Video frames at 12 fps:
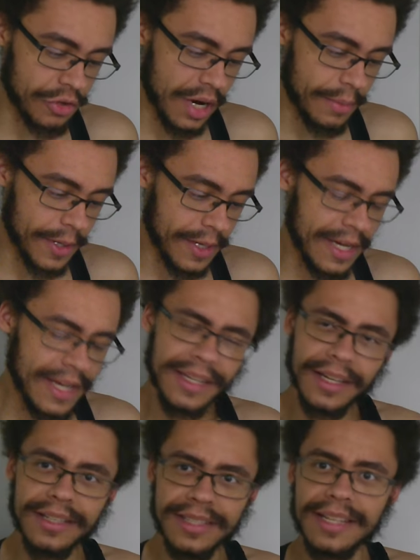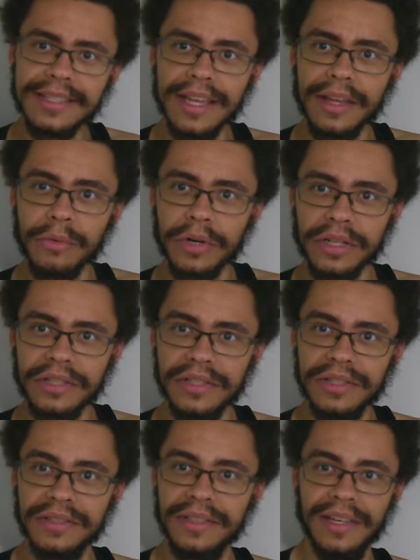drama. Yeah, because that's how that
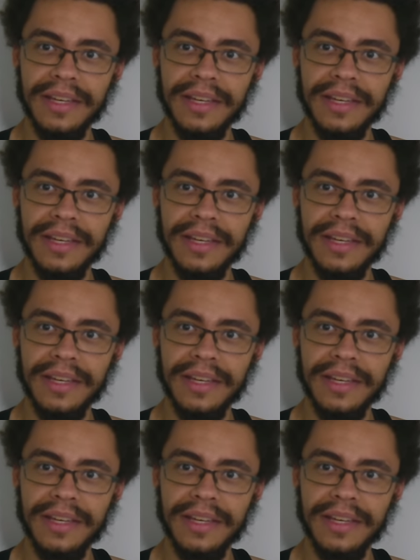works.